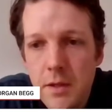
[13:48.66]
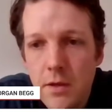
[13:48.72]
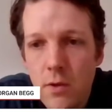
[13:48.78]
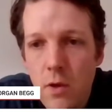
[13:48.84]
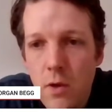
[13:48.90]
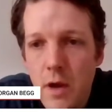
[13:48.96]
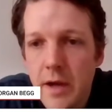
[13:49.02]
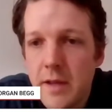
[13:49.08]

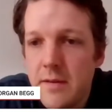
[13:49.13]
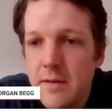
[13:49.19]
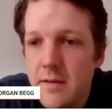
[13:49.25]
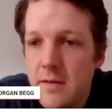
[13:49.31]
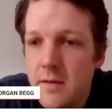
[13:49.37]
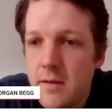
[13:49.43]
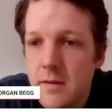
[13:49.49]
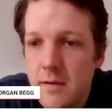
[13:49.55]
quite
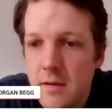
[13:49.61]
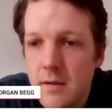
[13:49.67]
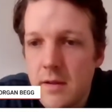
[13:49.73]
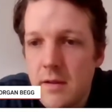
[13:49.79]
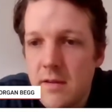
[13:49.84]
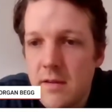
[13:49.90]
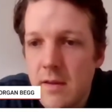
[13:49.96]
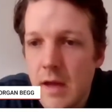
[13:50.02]

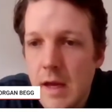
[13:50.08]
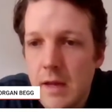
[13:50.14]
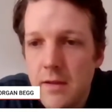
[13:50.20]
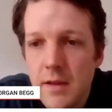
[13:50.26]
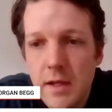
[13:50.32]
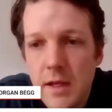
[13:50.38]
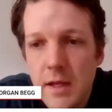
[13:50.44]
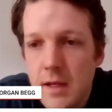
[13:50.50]
consistent in
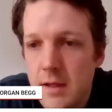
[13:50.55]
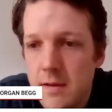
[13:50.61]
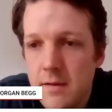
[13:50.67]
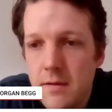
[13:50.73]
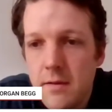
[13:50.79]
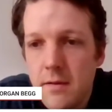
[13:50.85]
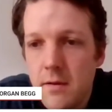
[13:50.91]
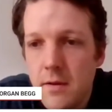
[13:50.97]
saying that
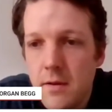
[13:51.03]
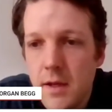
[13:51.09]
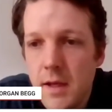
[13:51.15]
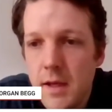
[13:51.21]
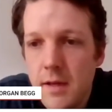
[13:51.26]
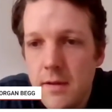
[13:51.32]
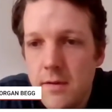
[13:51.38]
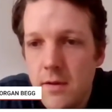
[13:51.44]
he's
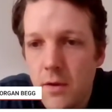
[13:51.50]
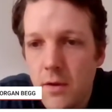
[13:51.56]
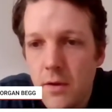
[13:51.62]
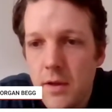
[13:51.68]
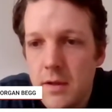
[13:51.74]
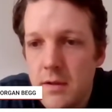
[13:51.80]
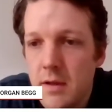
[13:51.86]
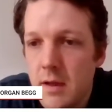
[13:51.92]

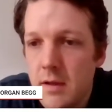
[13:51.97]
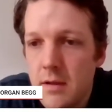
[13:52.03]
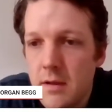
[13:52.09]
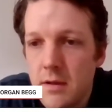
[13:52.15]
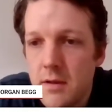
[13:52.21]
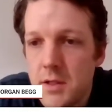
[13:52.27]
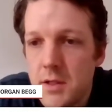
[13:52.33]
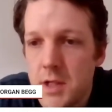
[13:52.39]
not
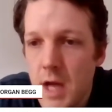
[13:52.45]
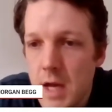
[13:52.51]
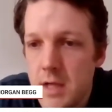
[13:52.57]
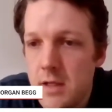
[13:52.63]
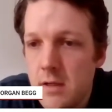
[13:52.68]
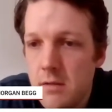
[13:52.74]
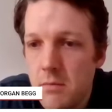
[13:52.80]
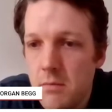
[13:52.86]
intending to
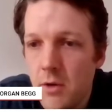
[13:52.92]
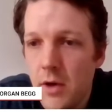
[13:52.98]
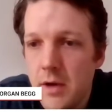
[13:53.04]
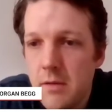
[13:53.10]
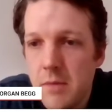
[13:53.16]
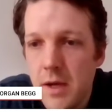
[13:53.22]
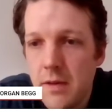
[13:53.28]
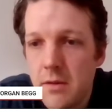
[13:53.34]
change his
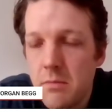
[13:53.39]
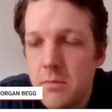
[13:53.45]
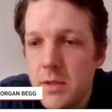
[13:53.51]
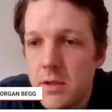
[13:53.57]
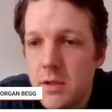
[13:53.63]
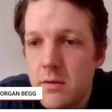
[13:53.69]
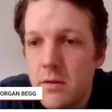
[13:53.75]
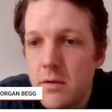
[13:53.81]
mind about the
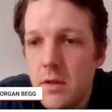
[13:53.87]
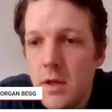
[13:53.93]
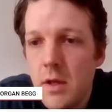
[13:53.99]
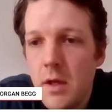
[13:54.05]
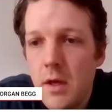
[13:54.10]
bill,